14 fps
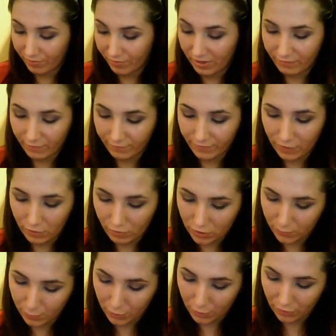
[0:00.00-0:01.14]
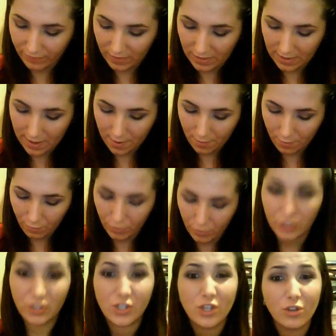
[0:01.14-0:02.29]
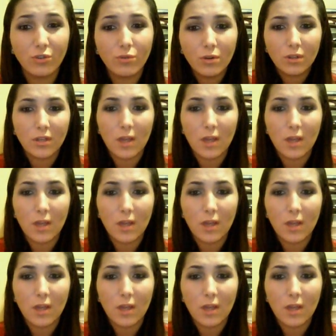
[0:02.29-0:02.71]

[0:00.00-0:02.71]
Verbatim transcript: three reviews per video or two.